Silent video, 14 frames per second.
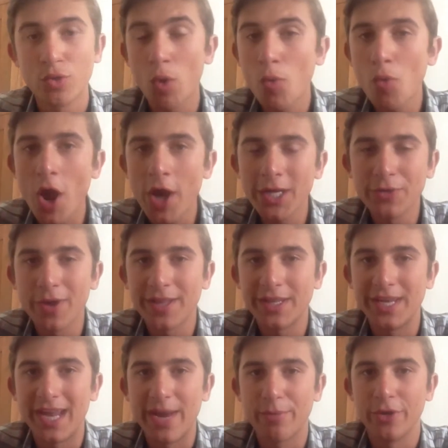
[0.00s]
we're walking around the
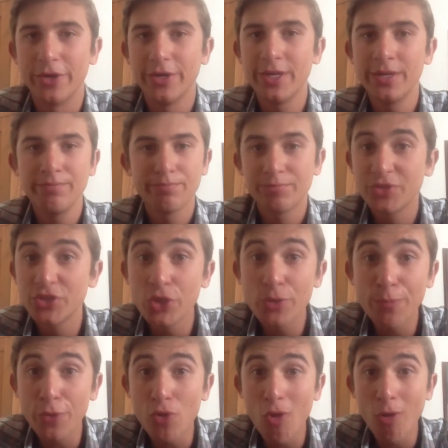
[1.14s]
neighborhood,
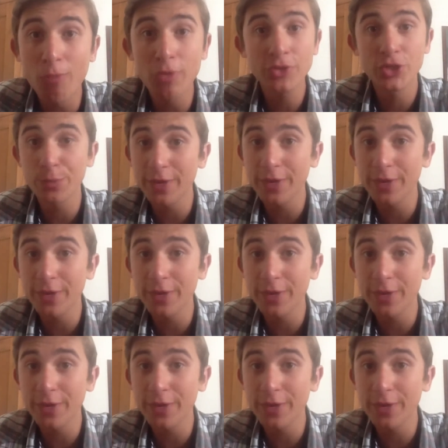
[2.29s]
super normal, super